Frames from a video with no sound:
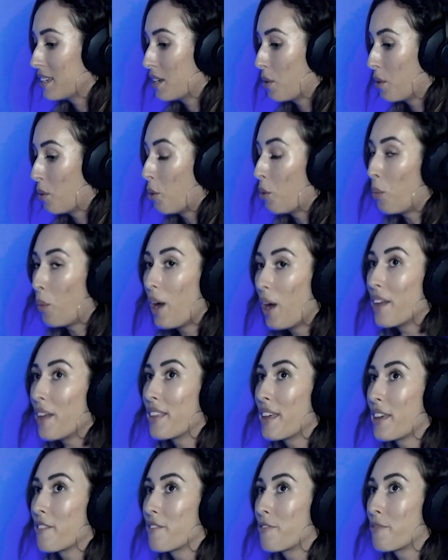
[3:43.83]
well, one,
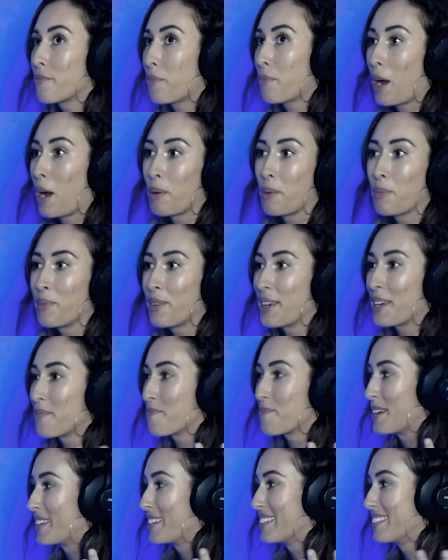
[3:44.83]
they've probably
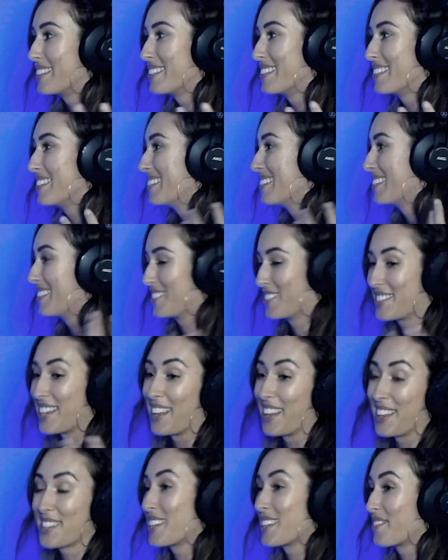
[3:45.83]
been
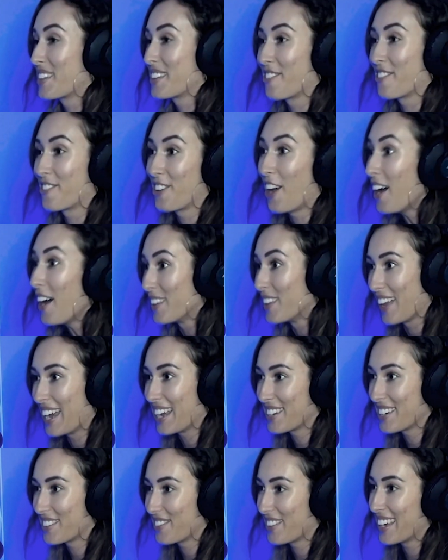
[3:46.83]
selling something they're not
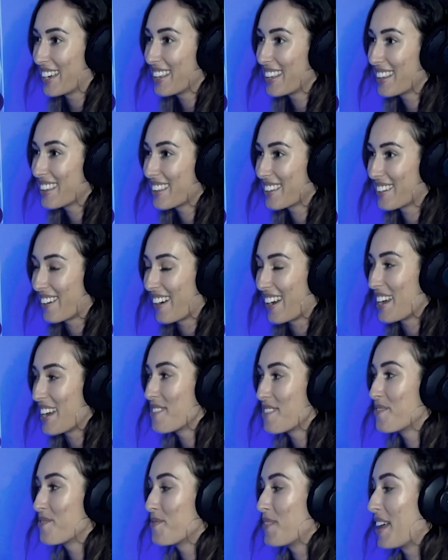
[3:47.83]
aligned with,
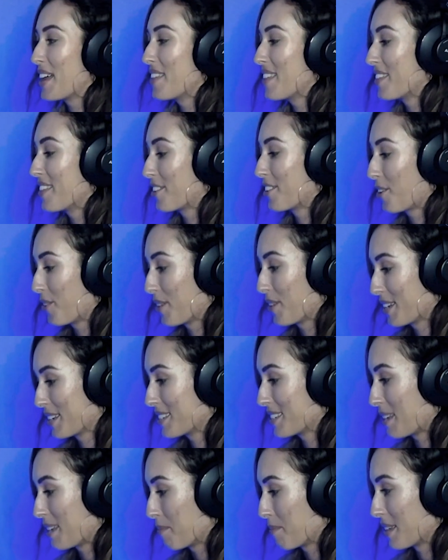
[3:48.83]
right? And then they're going
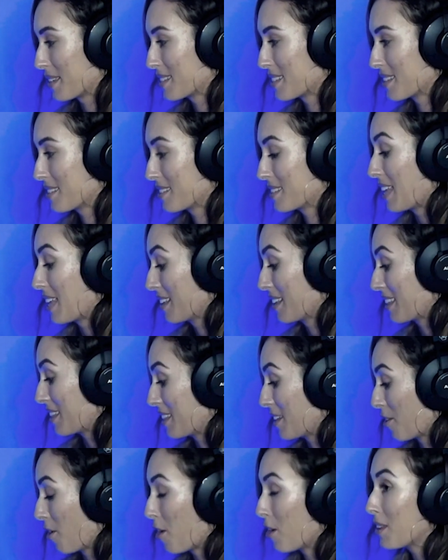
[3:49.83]
into something selling that
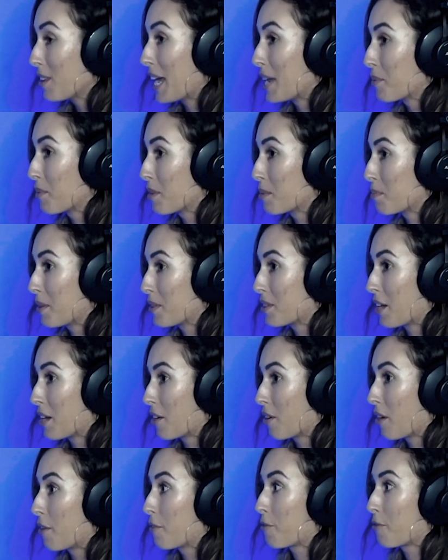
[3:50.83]
they are aligned with, but
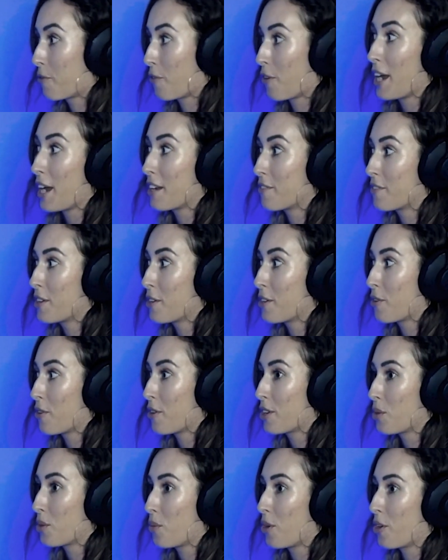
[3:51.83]
they're afraid of
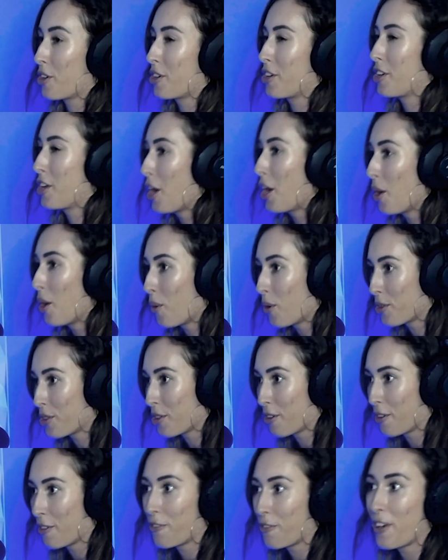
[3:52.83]
hearing the word no, or
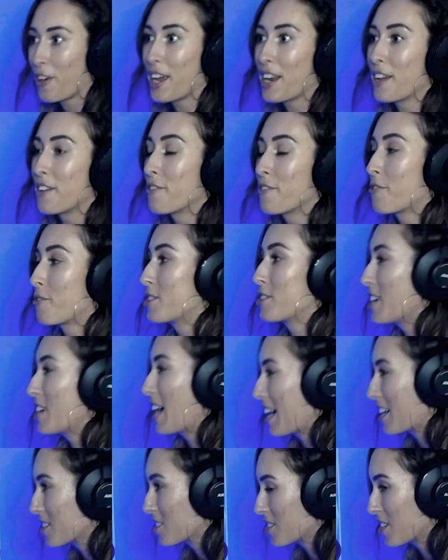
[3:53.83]
they're afraid of
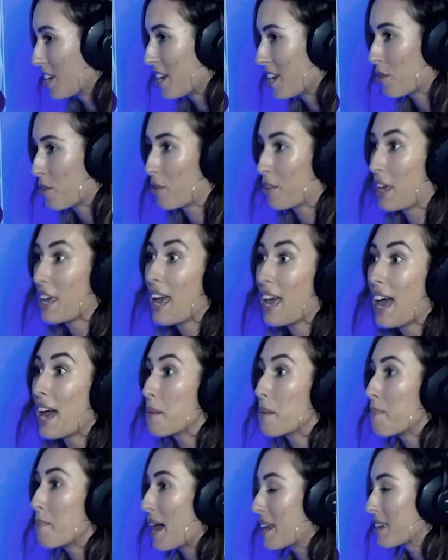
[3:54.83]
rejection, or they had
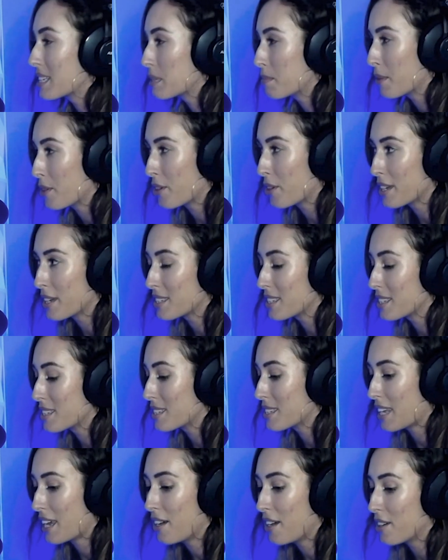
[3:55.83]
a bad experience in
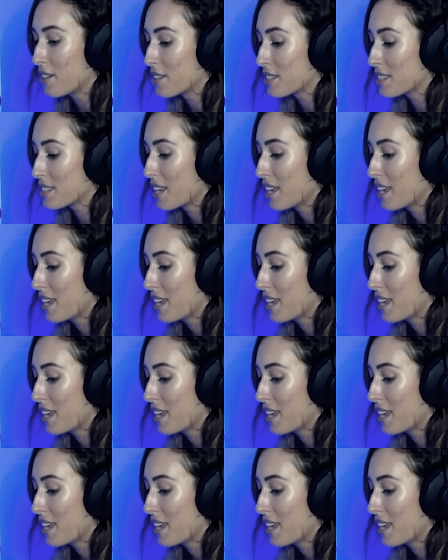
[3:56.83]
sales.